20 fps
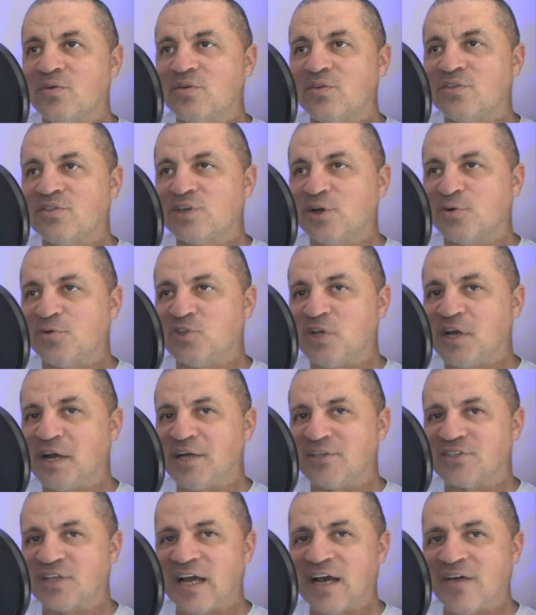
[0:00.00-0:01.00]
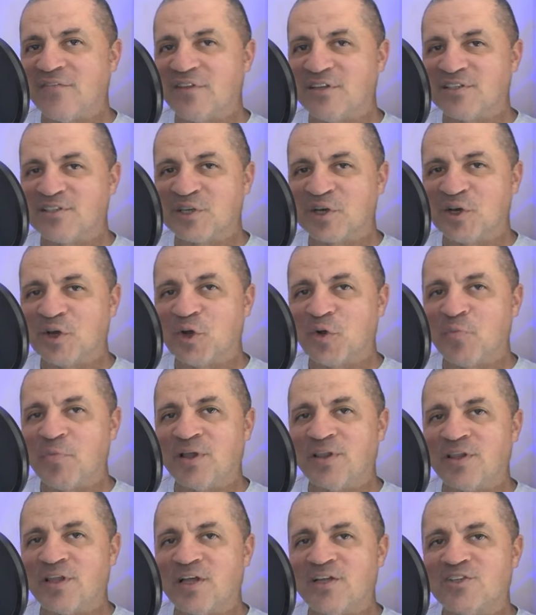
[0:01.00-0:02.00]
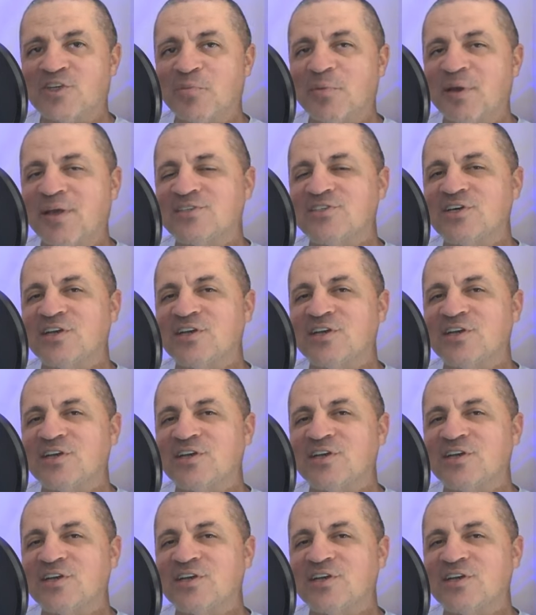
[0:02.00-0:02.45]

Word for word: so jazzed to have the scoop. And then she makes